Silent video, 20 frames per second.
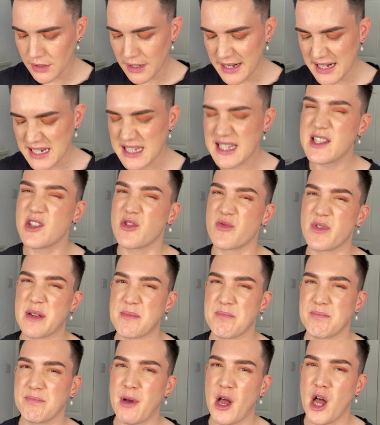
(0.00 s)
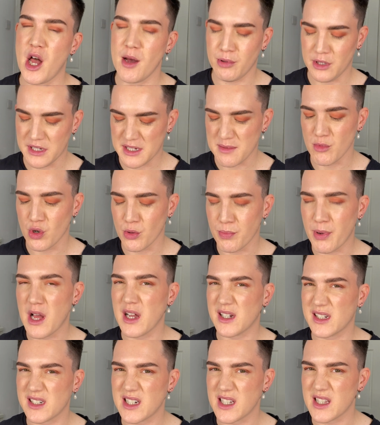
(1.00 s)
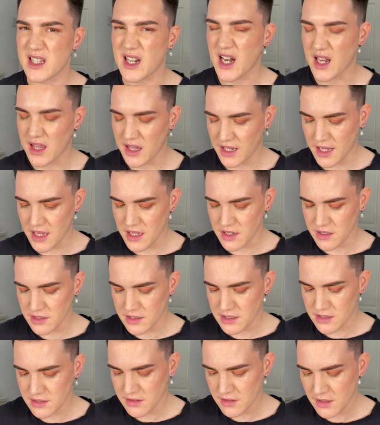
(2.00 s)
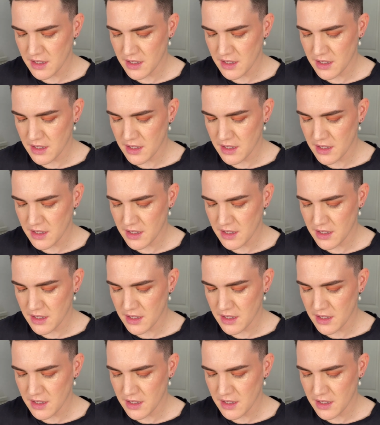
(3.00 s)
I guess it's not really purple, it's more burgundy than anything else.